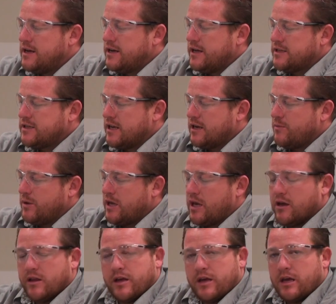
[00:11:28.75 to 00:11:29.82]
is going to be
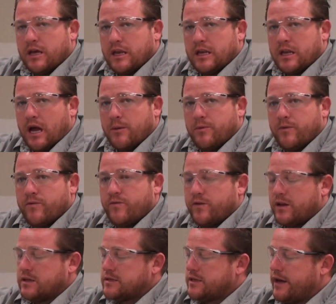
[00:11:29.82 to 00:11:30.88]
killing any type of
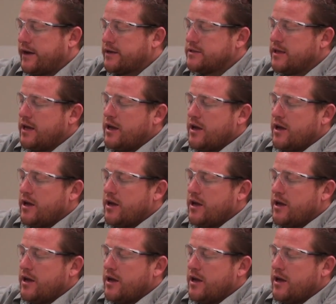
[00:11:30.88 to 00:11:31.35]
insects.